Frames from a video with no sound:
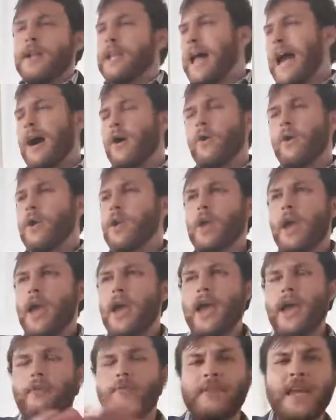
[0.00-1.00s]
Now,
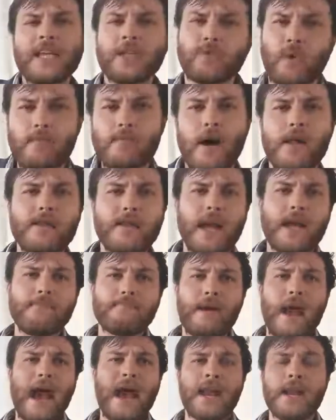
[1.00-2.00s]
if this were
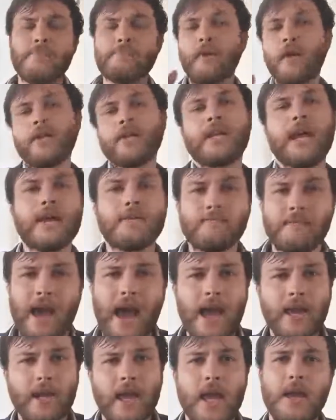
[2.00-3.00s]
Mundane Matt and Mundane
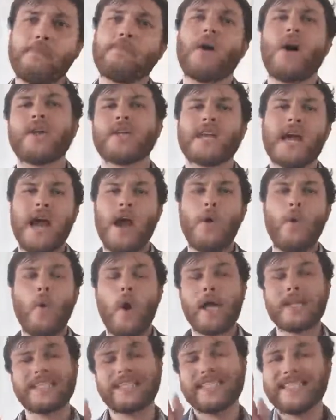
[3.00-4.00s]
Matt had put
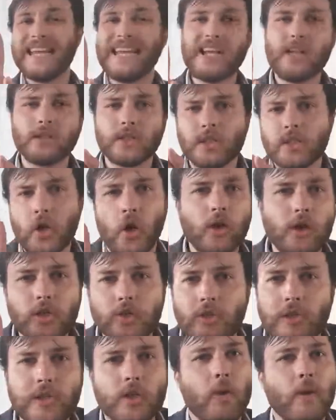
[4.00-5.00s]
out a single
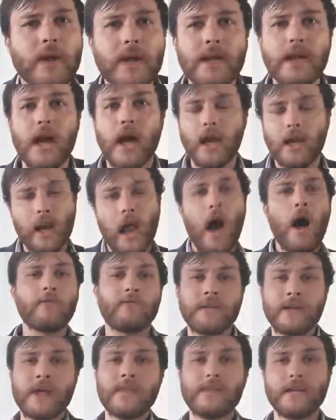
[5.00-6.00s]
solitary tweet
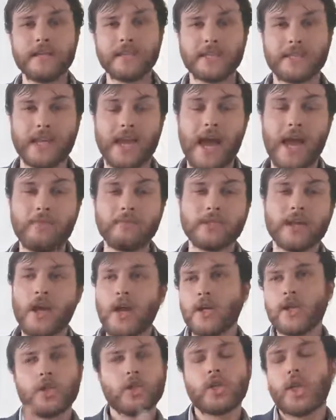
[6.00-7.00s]
laughing at these DMs,
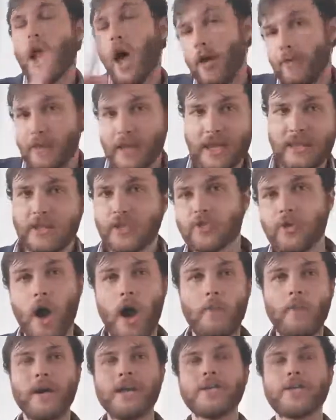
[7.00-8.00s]
just laughing at this
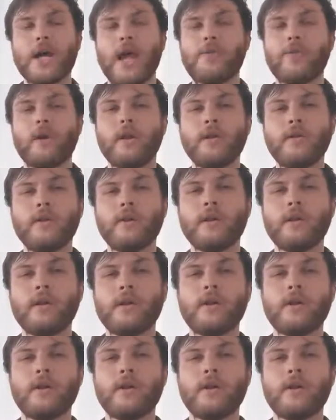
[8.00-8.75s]
drama in general,